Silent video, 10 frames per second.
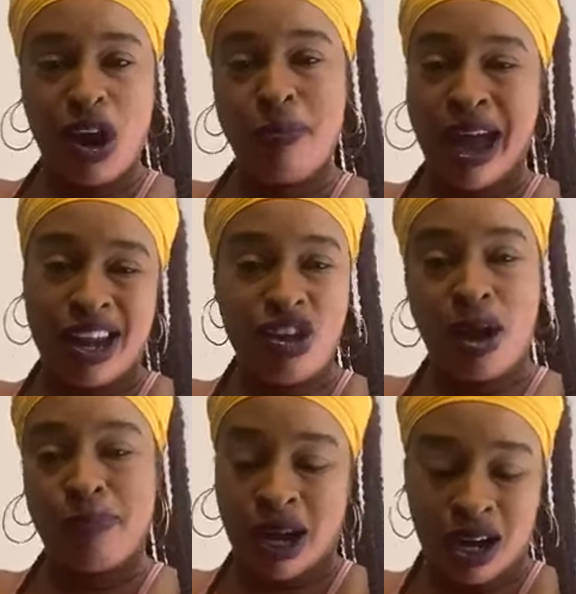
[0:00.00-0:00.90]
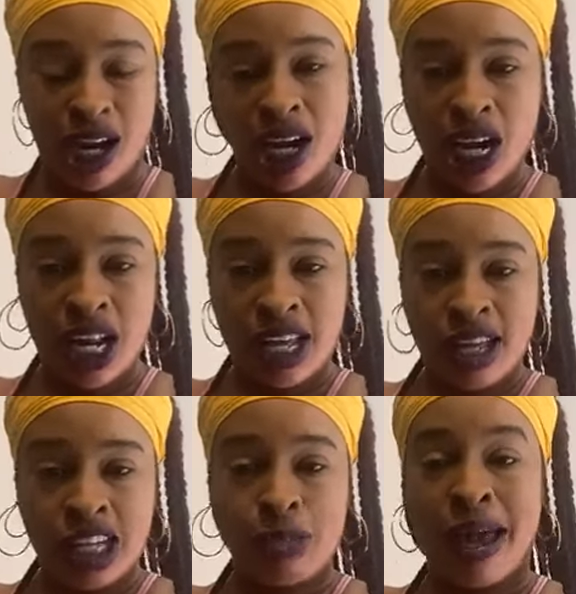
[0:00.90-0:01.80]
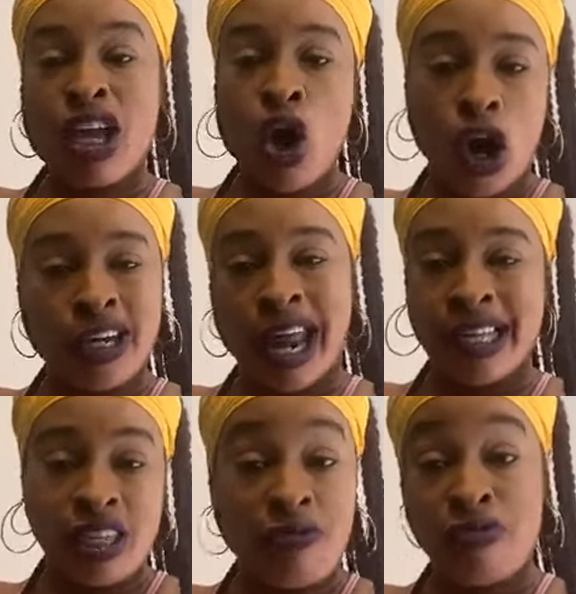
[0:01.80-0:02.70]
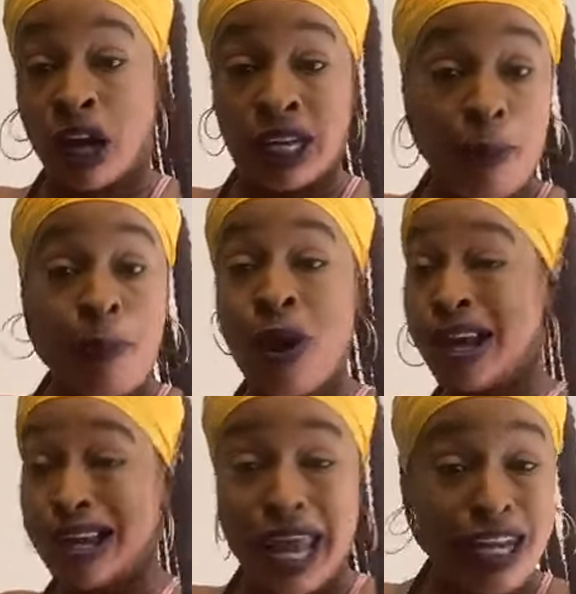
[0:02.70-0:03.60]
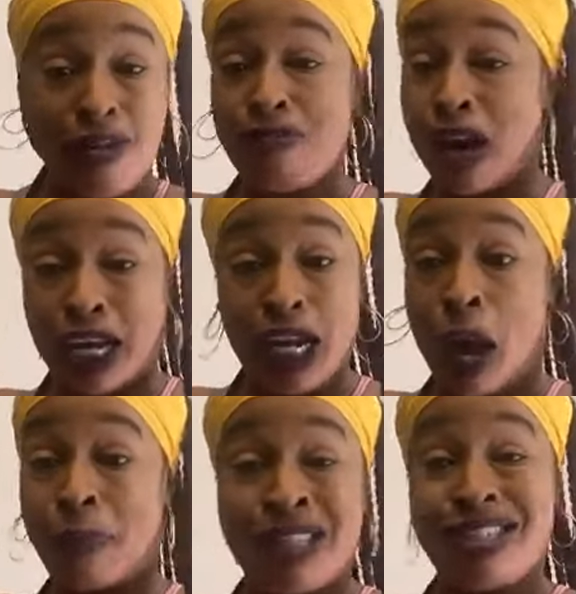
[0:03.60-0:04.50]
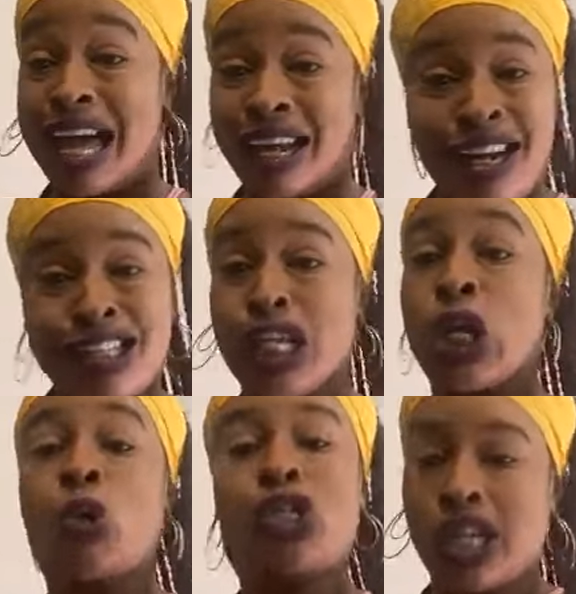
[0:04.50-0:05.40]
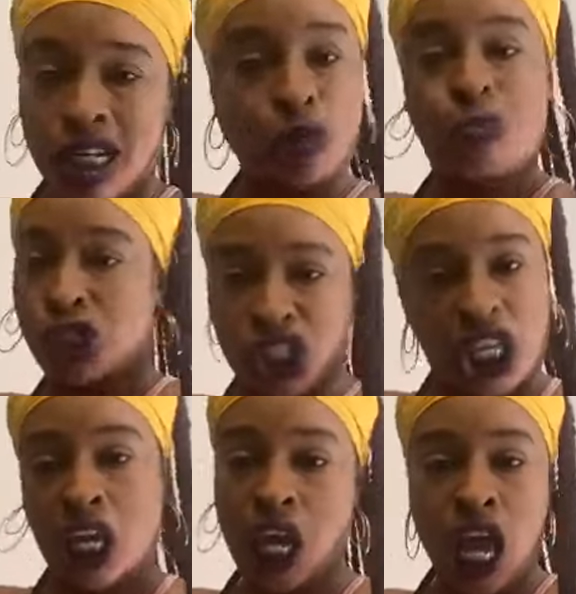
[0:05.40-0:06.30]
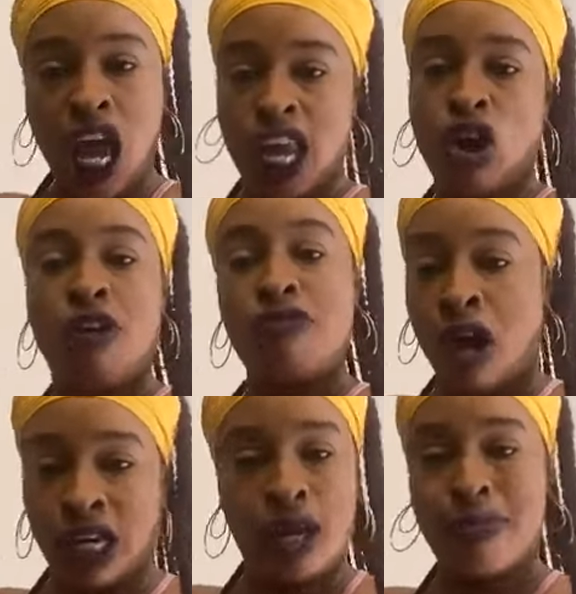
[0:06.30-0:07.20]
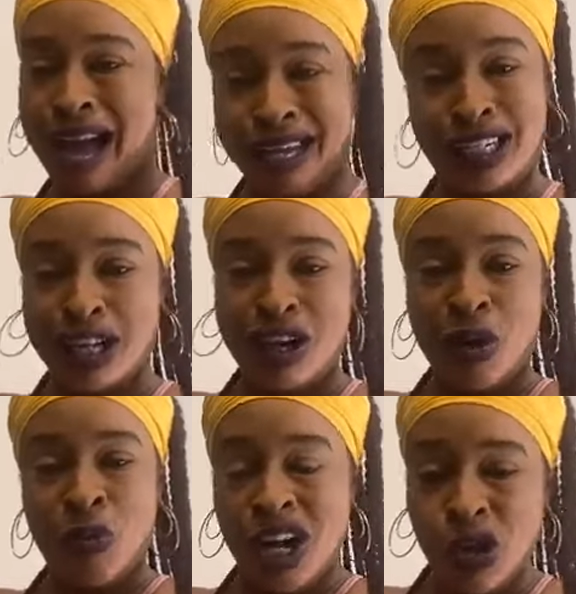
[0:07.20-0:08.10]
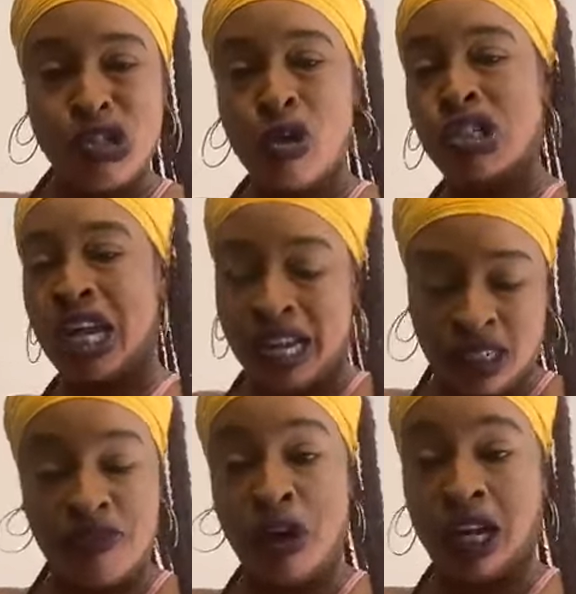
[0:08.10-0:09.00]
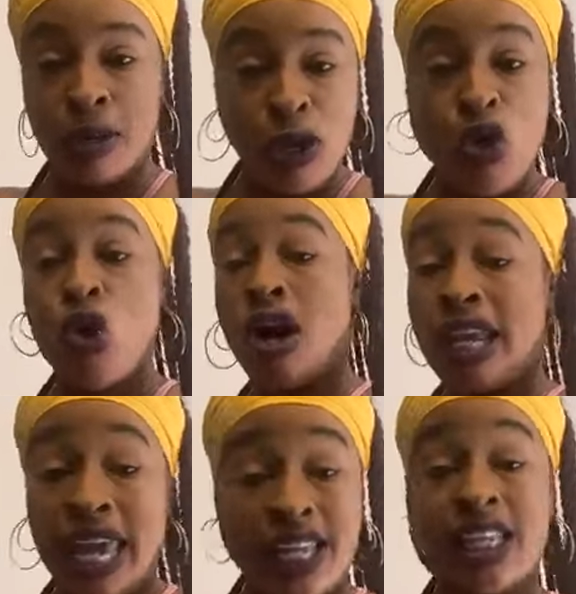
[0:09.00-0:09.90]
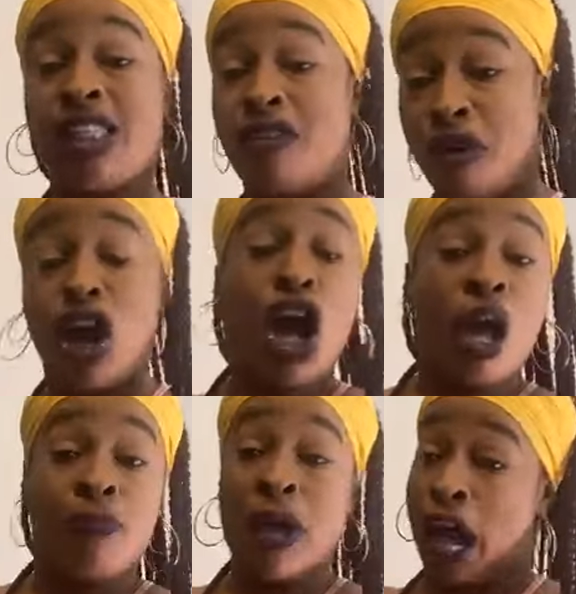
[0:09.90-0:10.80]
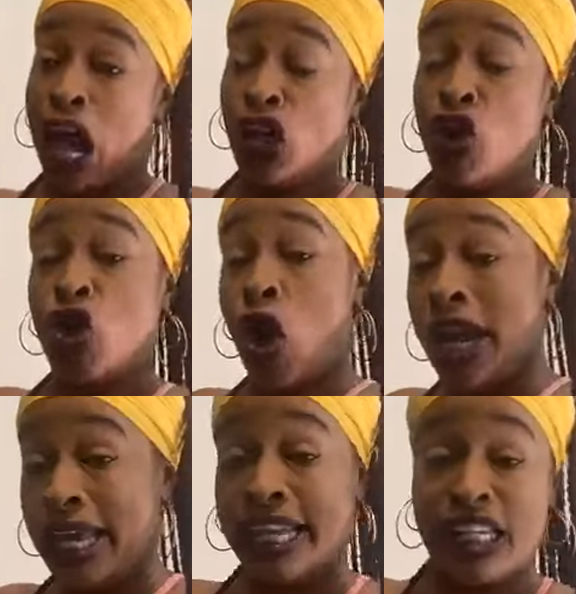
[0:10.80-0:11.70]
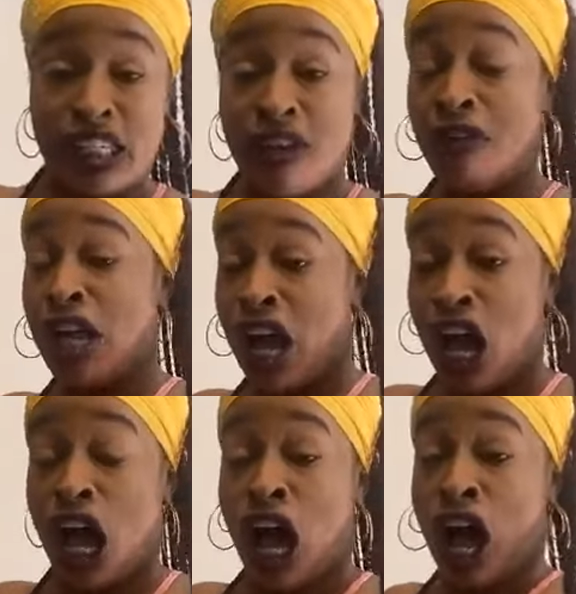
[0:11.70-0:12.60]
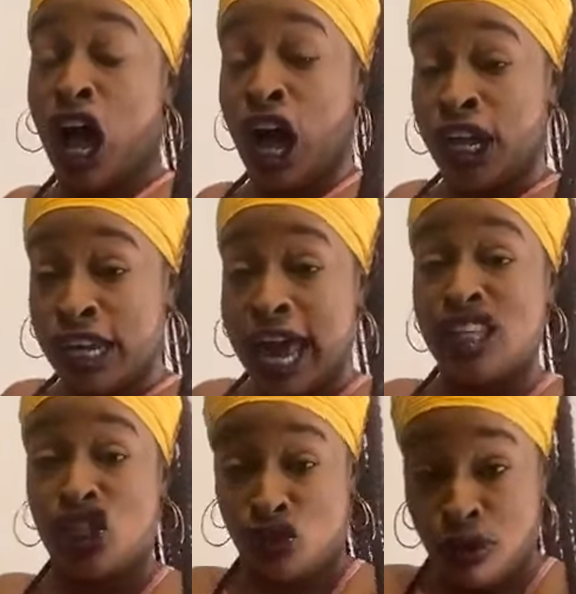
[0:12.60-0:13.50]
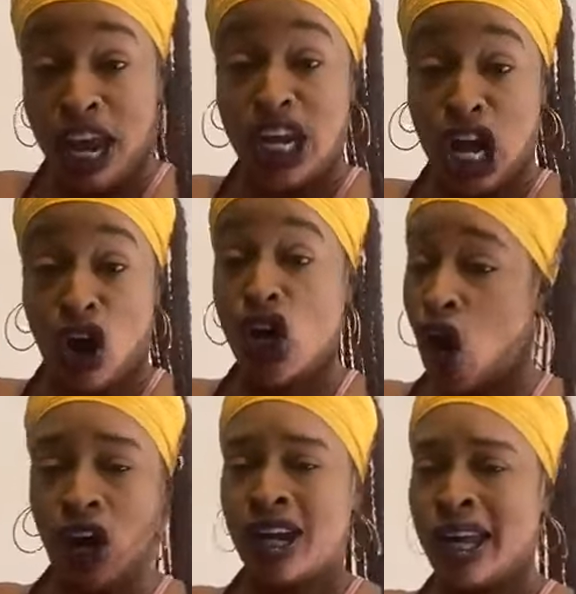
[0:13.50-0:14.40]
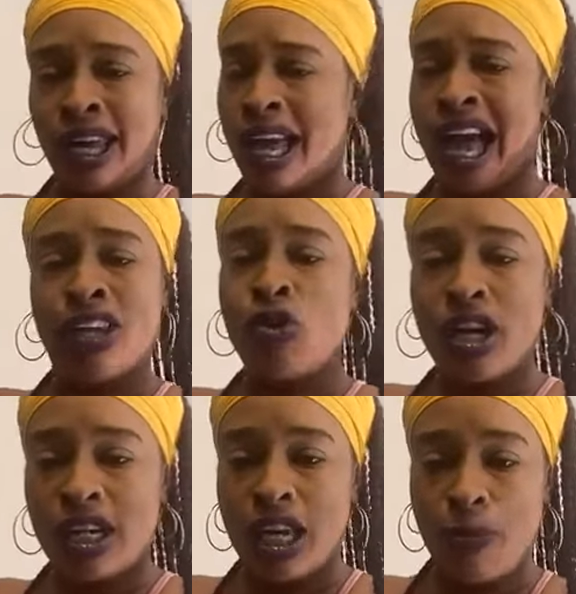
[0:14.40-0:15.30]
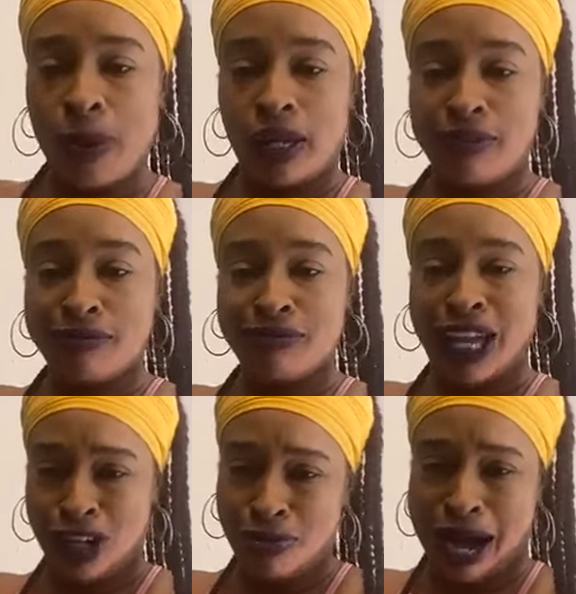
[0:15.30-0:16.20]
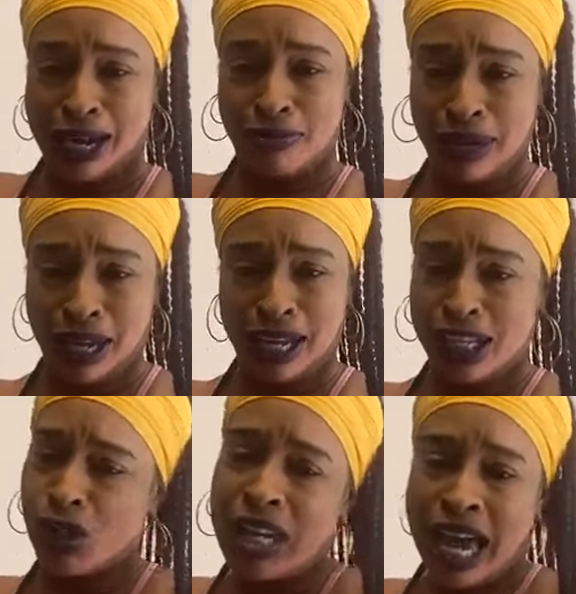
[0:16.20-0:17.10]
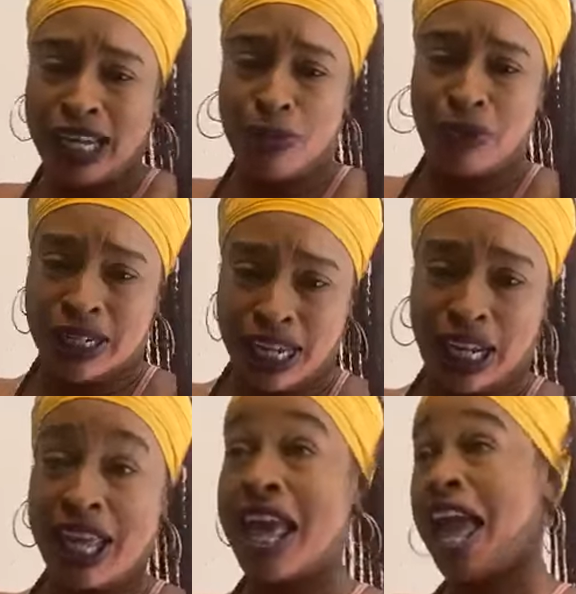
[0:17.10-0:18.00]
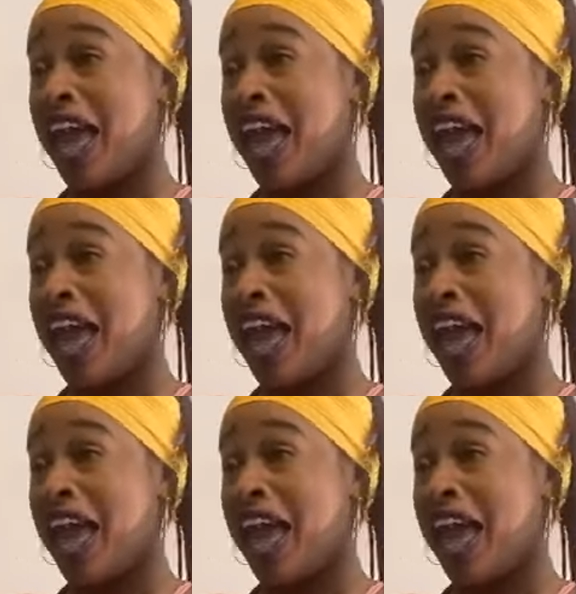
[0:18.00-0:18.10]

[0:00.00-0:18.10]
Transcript: You old man, you old bug. Because my cock nice and fucking percolating and fucking up and standing and saluting in this pussy. And you all fucking mad. When you so jealous of fucking me, you going and get yourself a, uh, you going and get yourself a, a, a, a, nice green young cock and you couldn't keep it. And you mad at me because you can't keep your dick.